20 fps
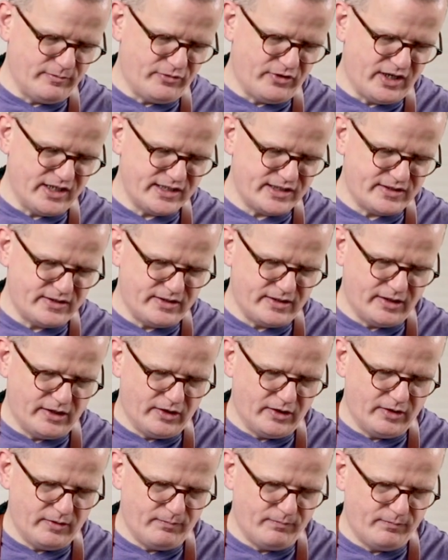breast
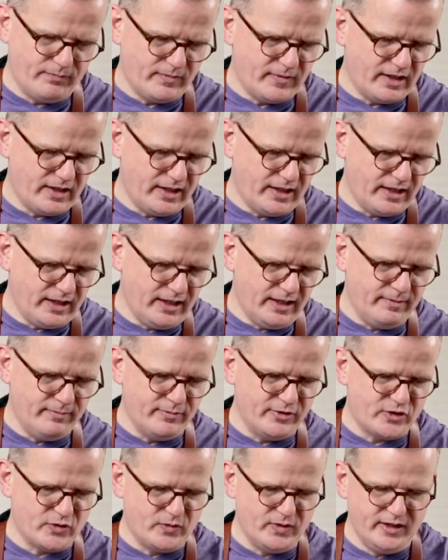in
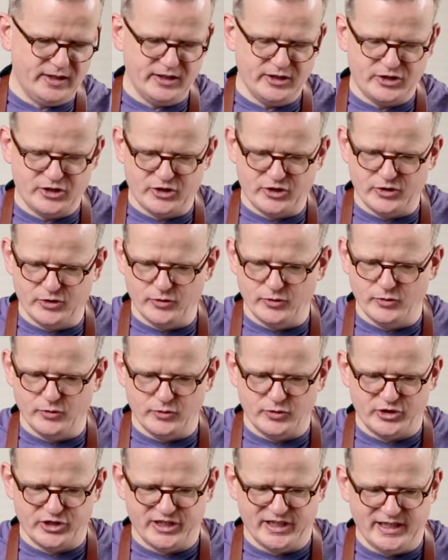between 2
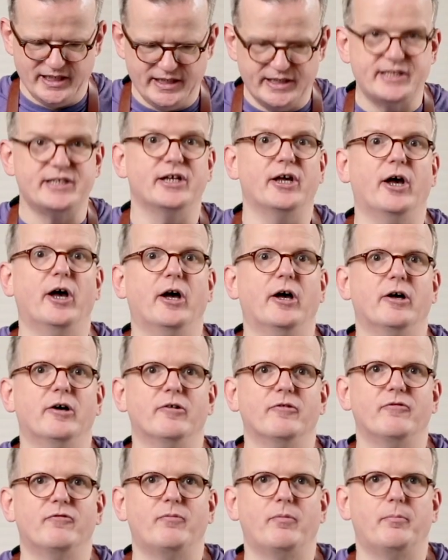sheets
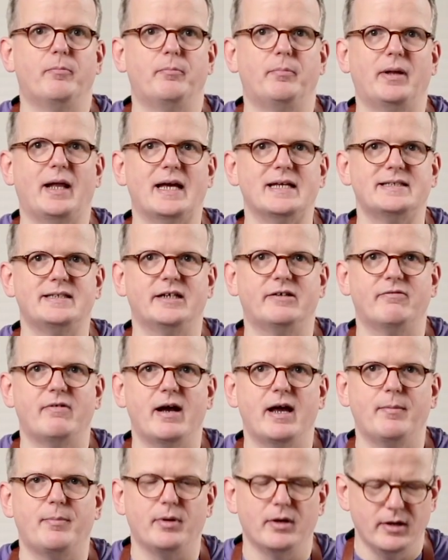of plastic
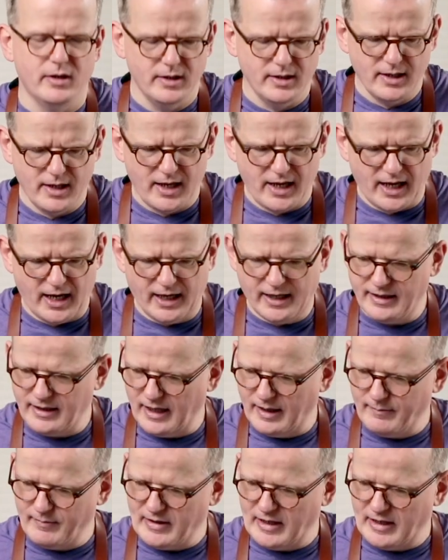wrap, and I'm